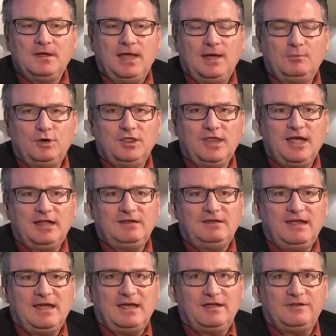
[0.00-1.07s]
And what that
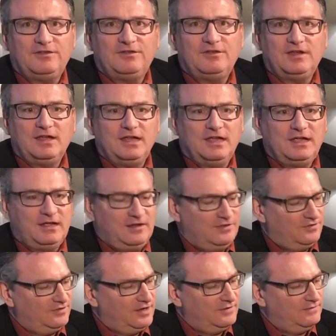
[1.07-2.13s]
does
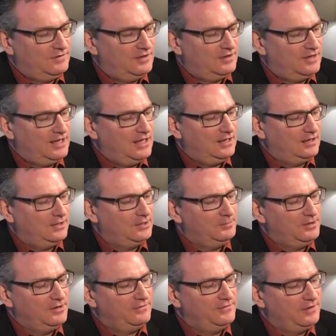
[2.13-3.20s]
is give it a little
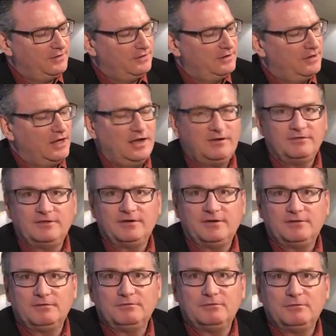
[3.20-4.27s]
bit of
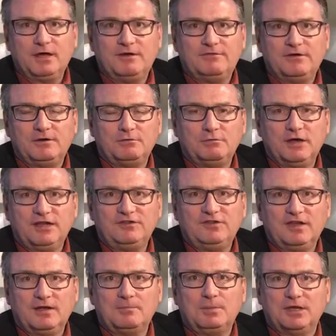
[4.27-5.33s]
a
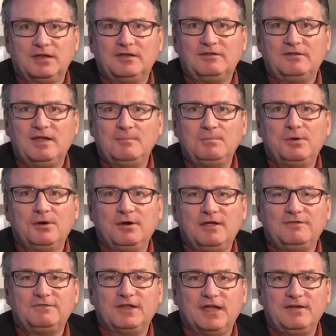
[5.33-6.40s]
rustic but contemporary
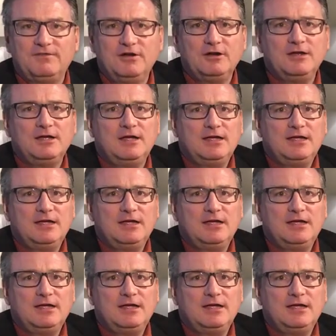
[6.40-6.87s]
flavor,